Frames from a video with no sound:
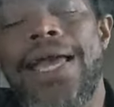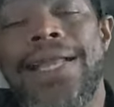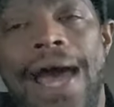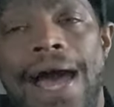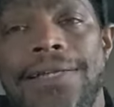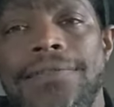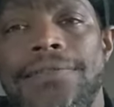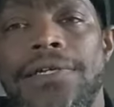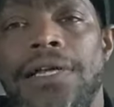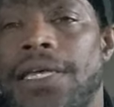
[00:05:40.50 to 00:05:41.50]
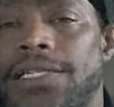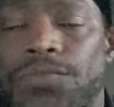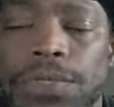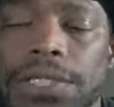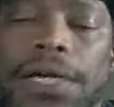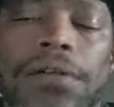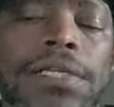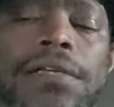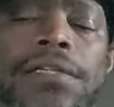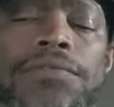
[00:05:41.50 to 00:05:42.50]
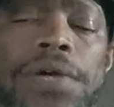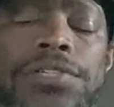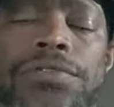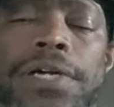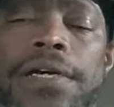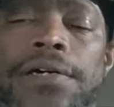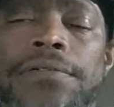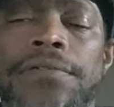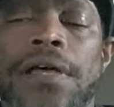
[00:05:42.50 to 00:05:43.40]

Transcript: that hot is really only on the retrohale.